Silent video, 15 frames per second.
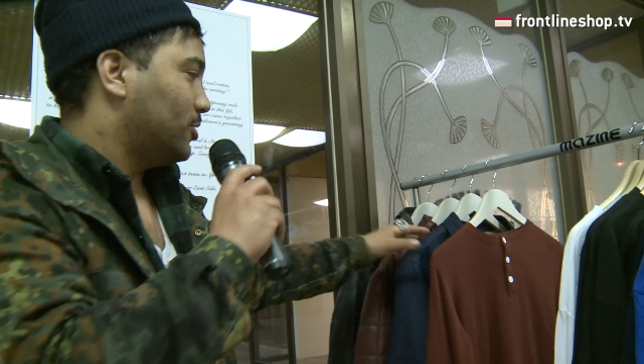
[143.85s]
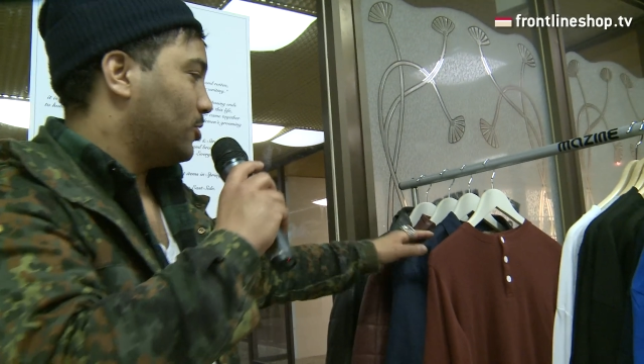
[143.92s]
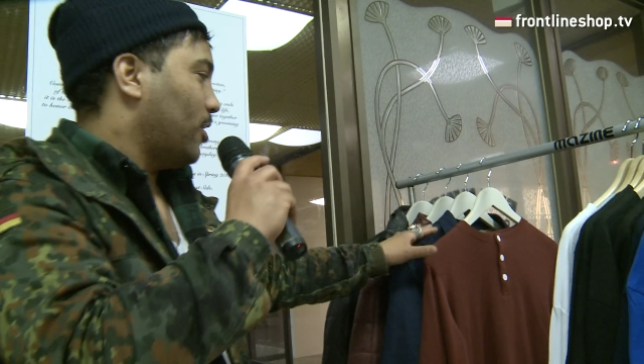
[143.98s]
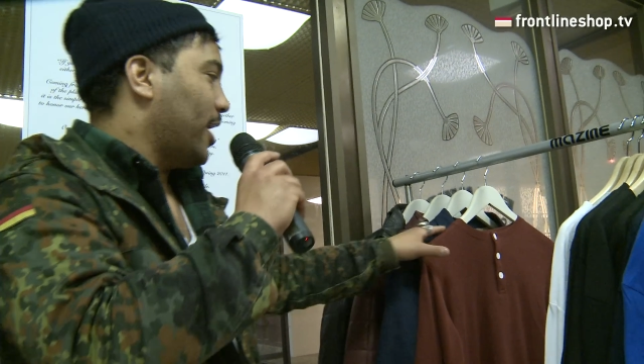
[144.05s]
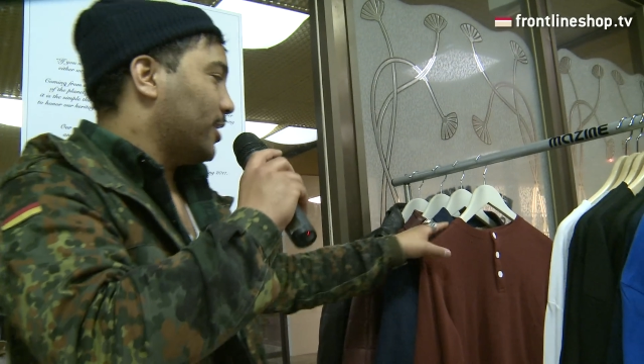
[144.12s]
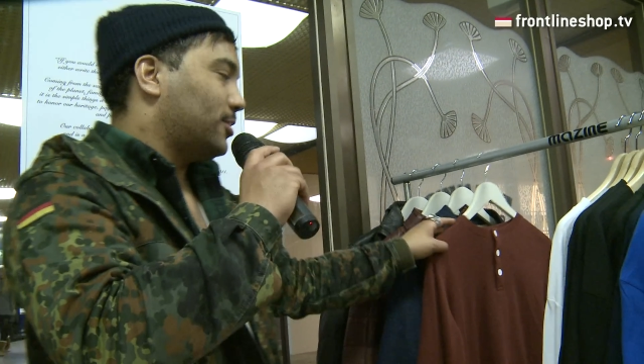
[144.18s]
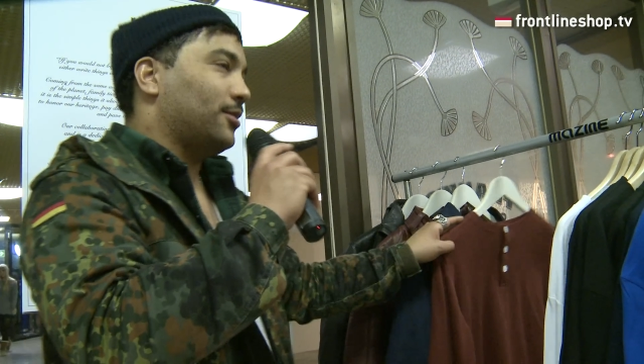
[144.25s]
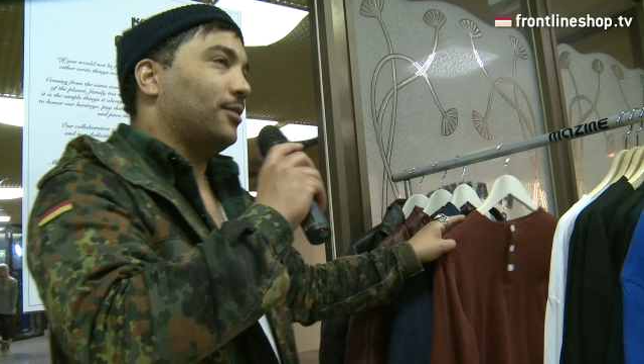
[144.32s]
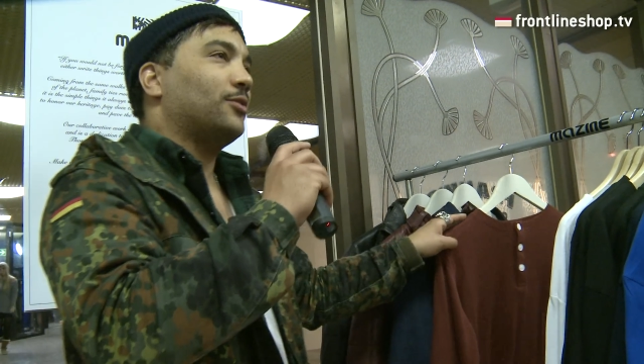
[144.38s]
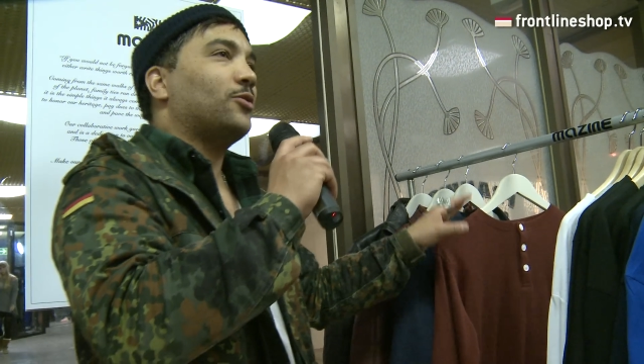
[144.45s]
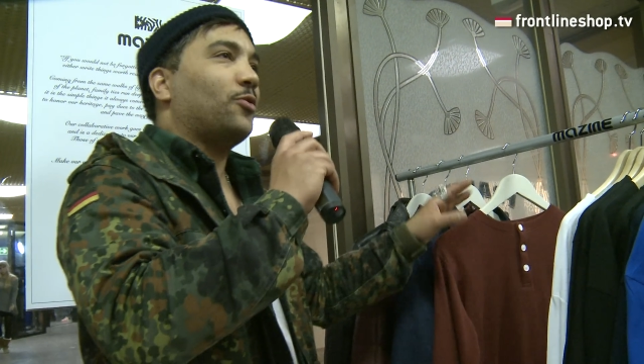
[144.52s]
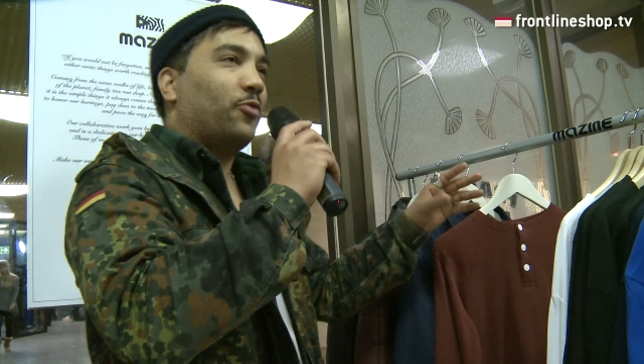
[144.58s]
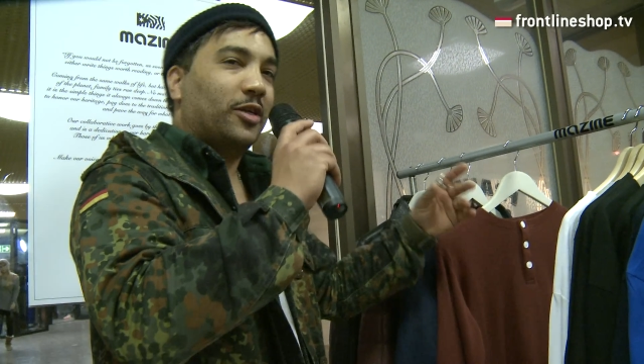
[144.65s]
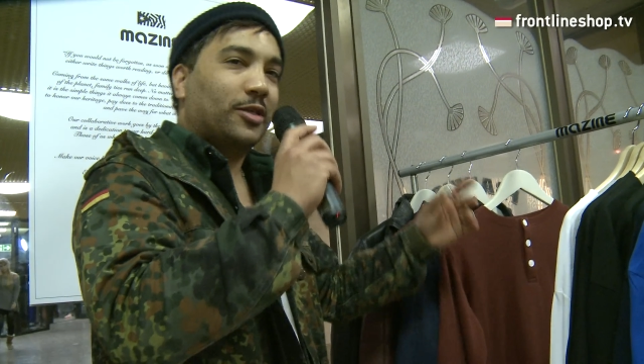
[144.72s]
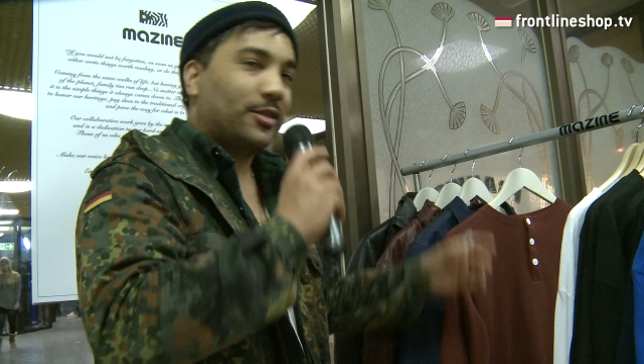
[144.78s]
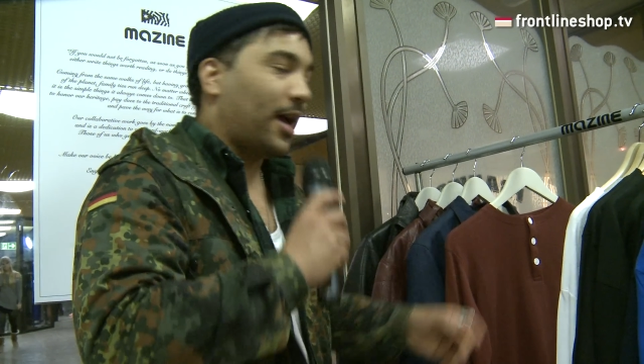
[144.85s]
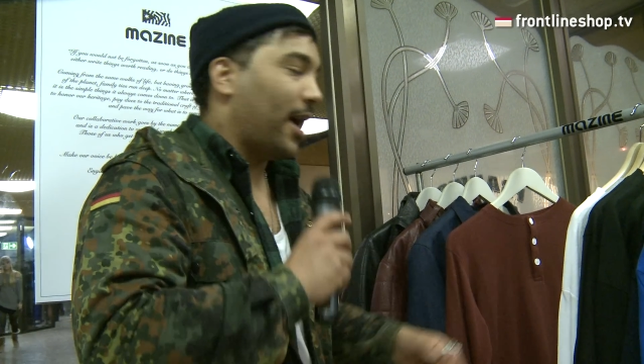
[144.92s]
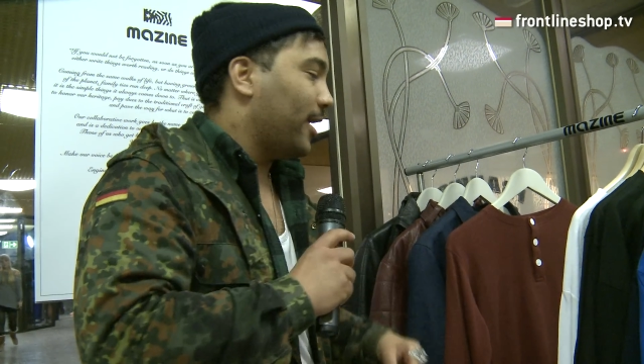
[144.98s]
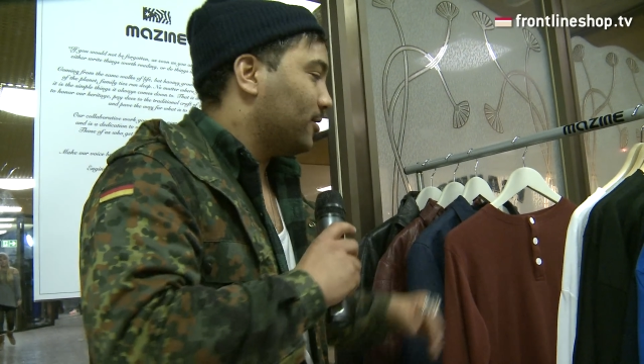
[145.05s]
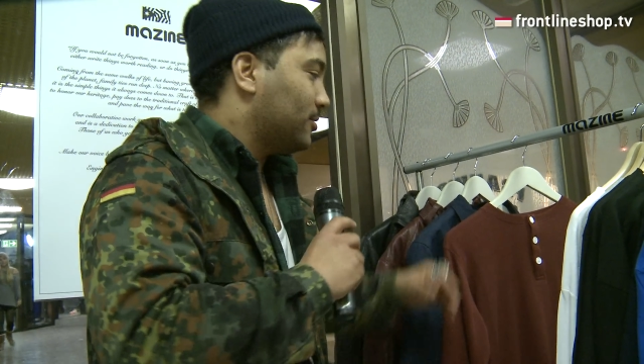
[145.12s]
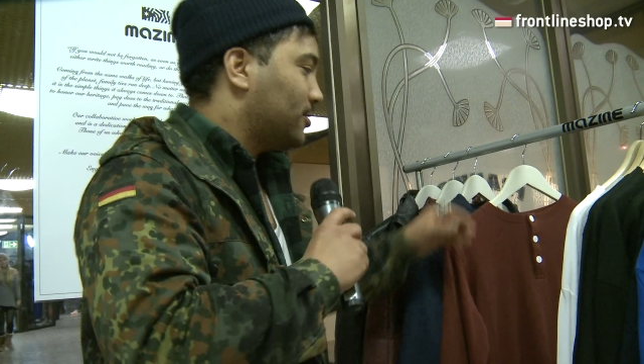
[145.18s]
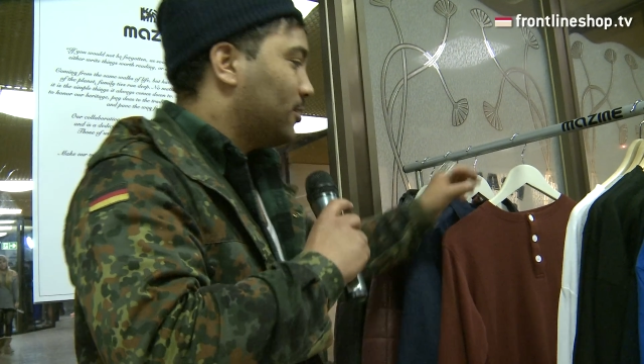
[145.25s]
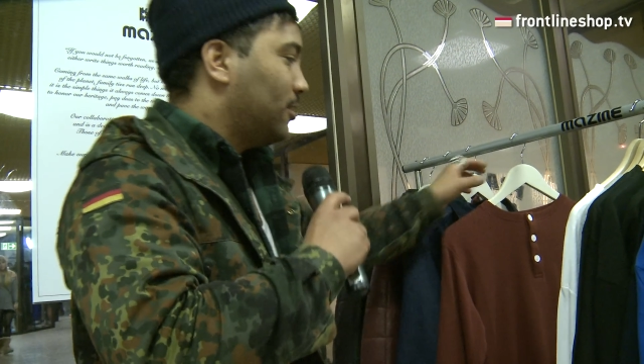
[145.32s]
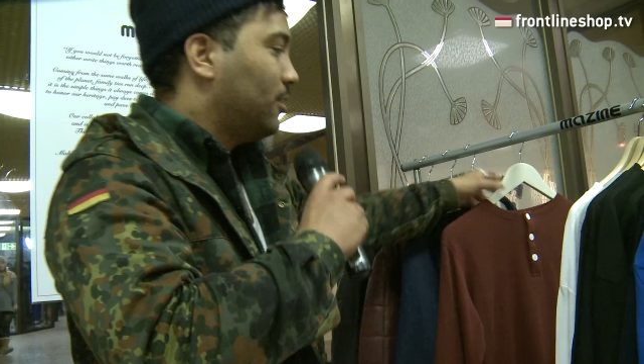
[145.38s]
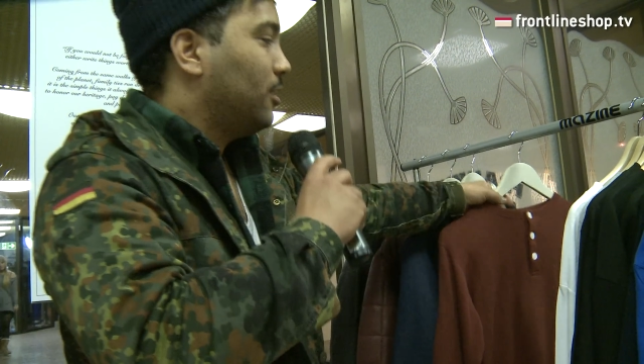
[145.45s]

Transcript: so actually it's three styles.